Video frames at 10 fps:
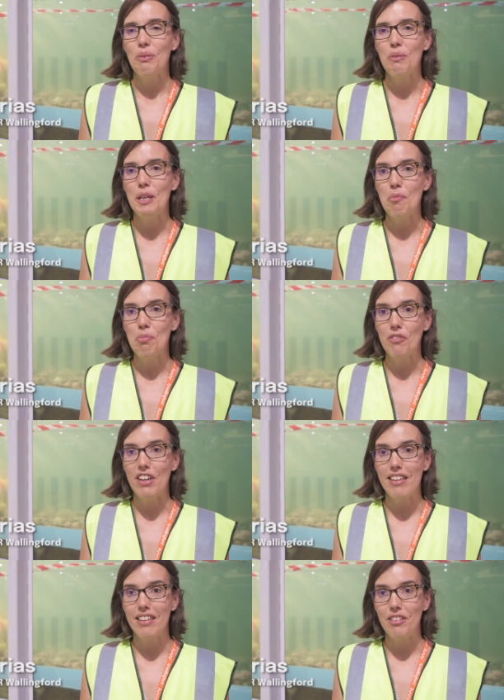We
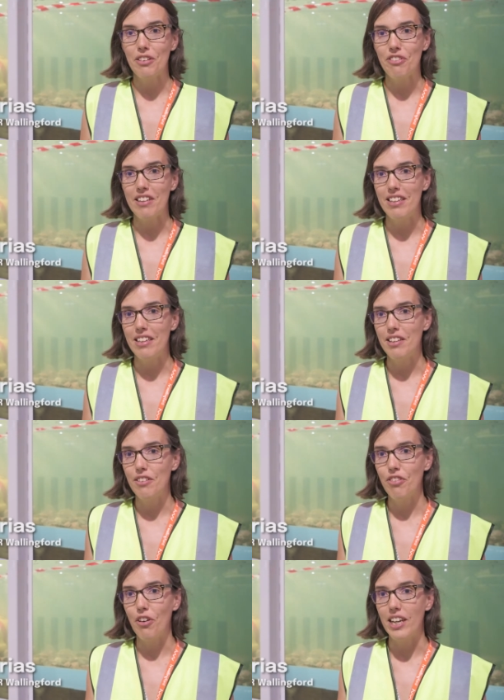provided the facility
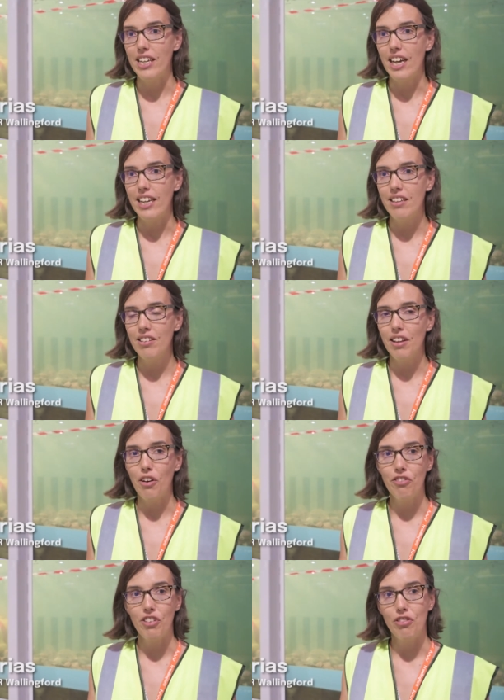for AIS,
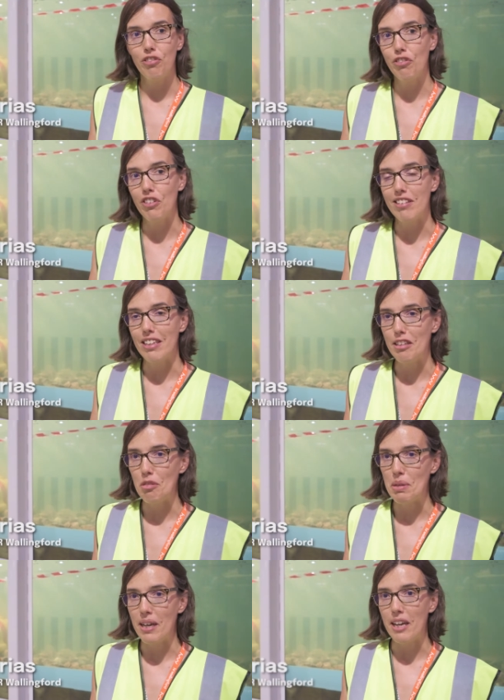our Fast Flow
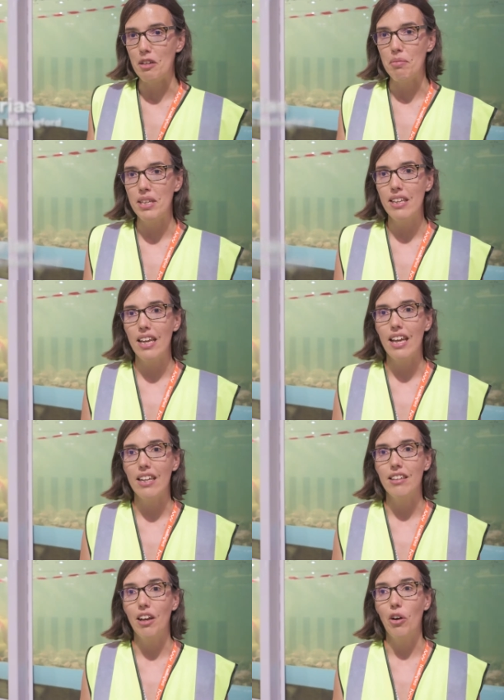facility behind me,
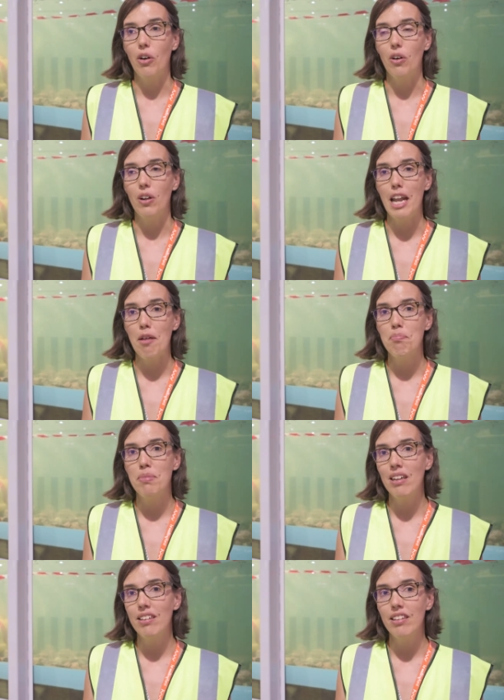and our lab
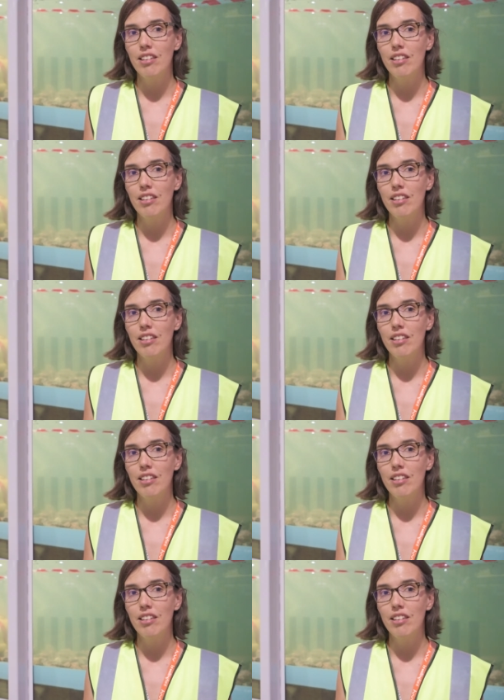building